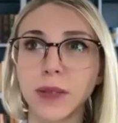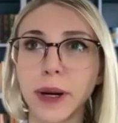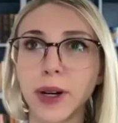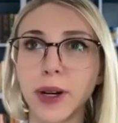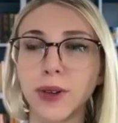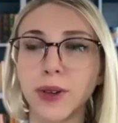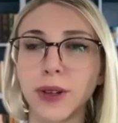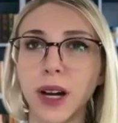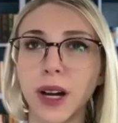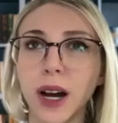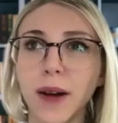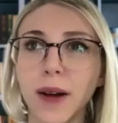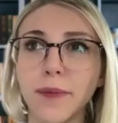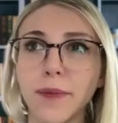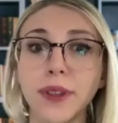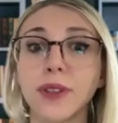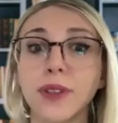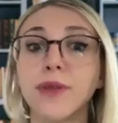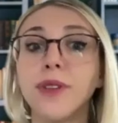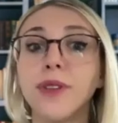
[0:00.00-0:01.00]
about
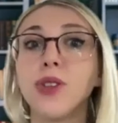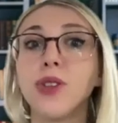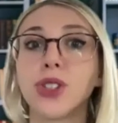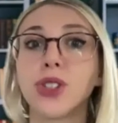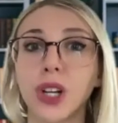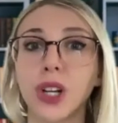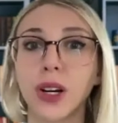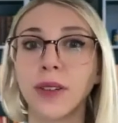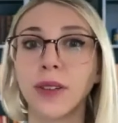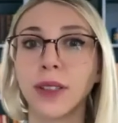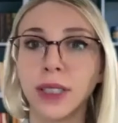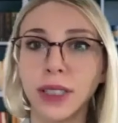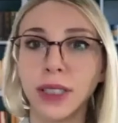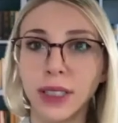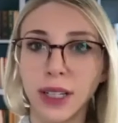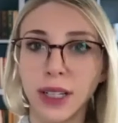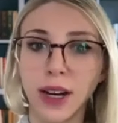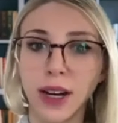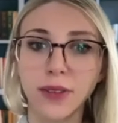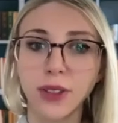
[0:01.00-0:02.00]
um, the future
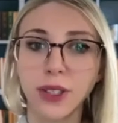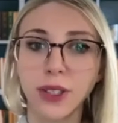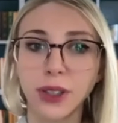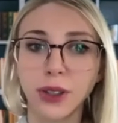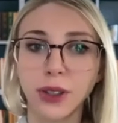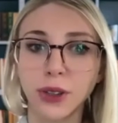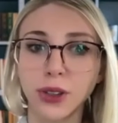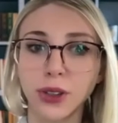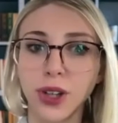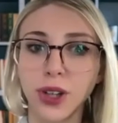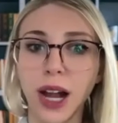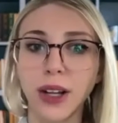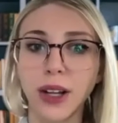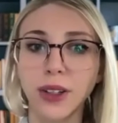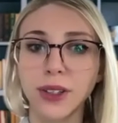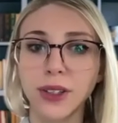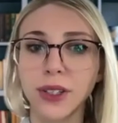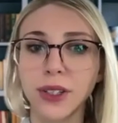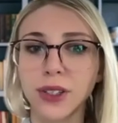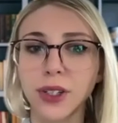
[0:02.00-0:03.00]
of clinical
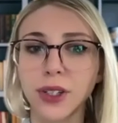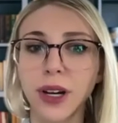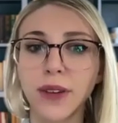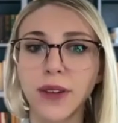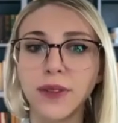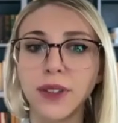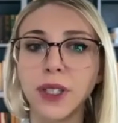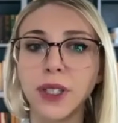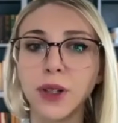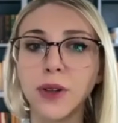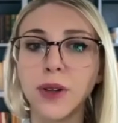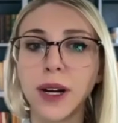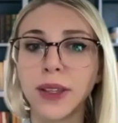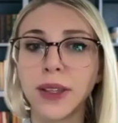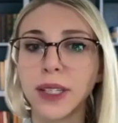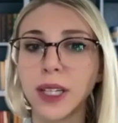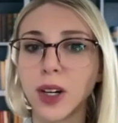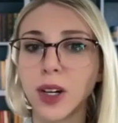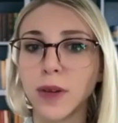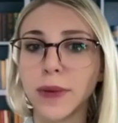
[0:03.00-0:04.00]
trials. So, have you
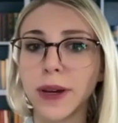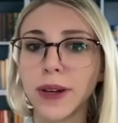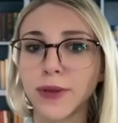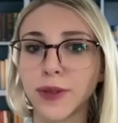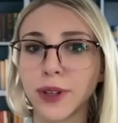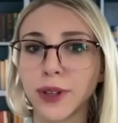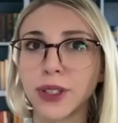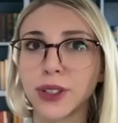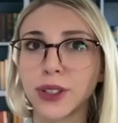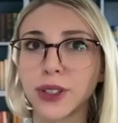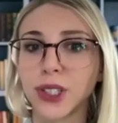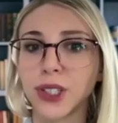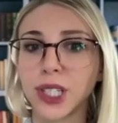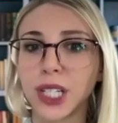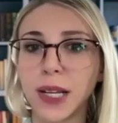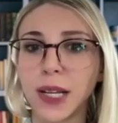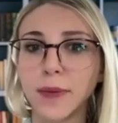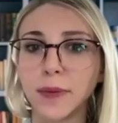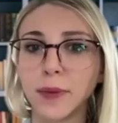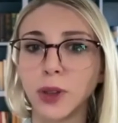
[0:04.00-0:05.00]
and the OMF research
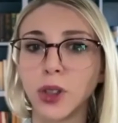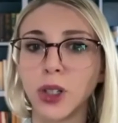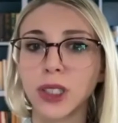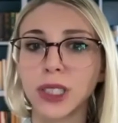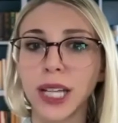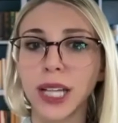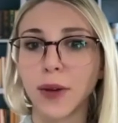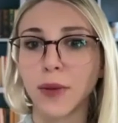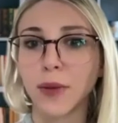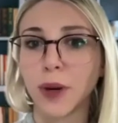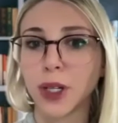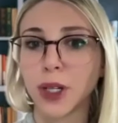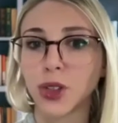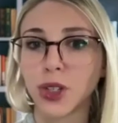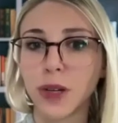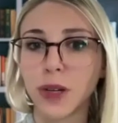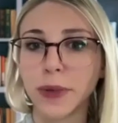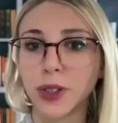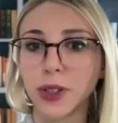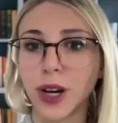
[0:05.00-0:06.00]
team looked at what
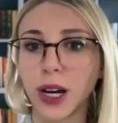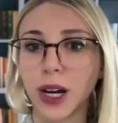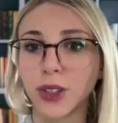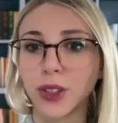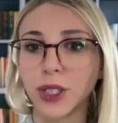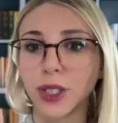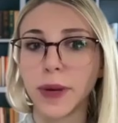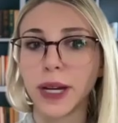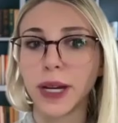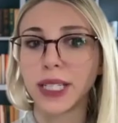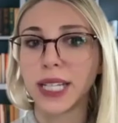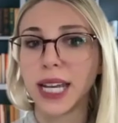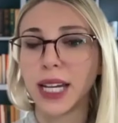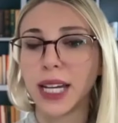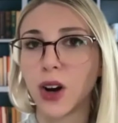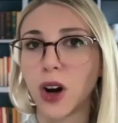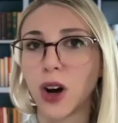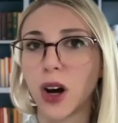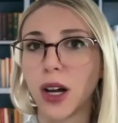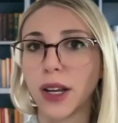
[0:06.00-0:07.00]
treatment trials you might
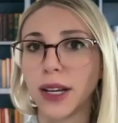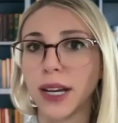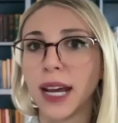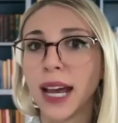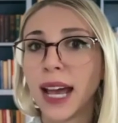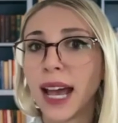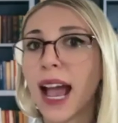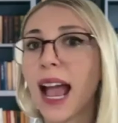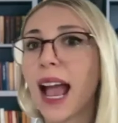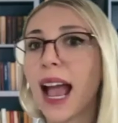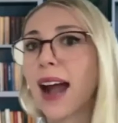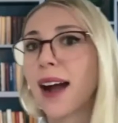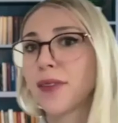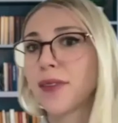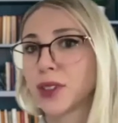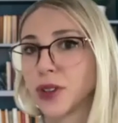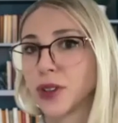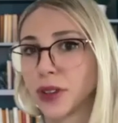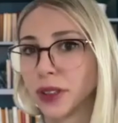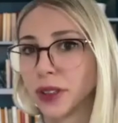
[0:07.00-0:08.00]
take on
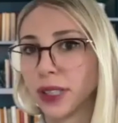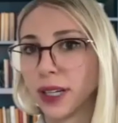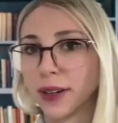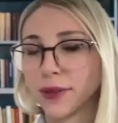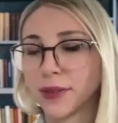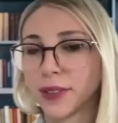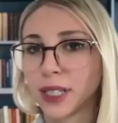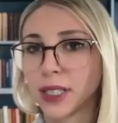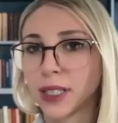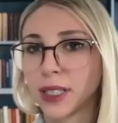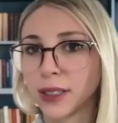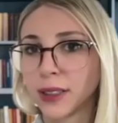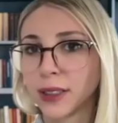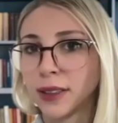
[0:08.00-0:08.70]
after the lift?